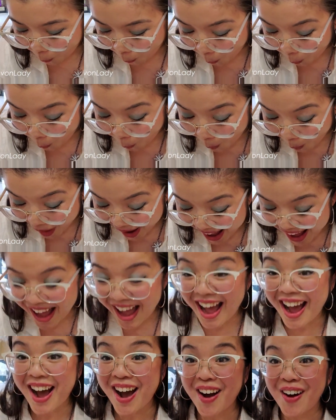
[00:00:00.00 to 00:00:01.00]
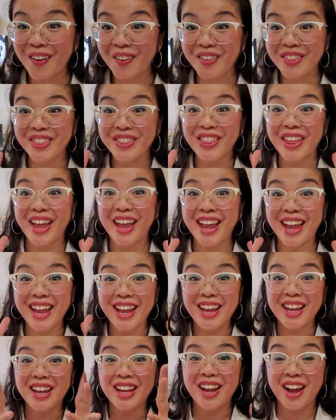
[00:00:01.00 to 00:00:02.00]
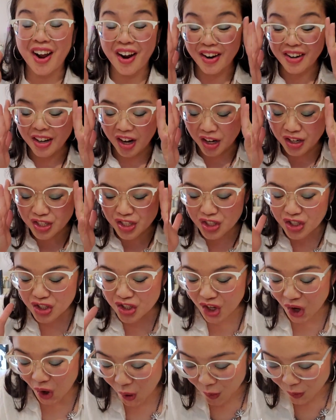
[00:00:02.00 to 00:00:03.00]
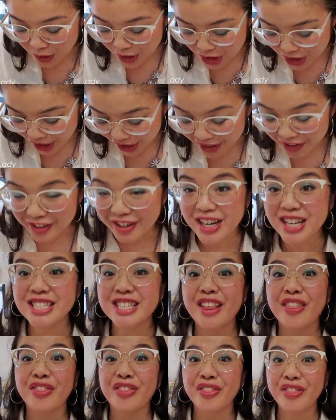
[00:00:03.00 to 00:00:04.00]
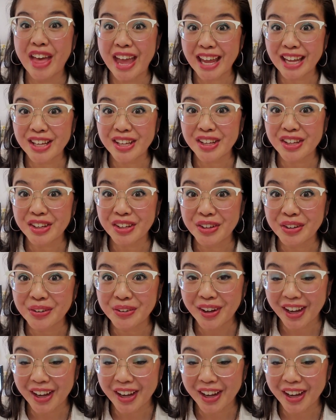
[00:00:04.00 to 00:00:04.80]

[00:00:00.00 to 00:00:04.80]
wow, they are so generous. Thank you,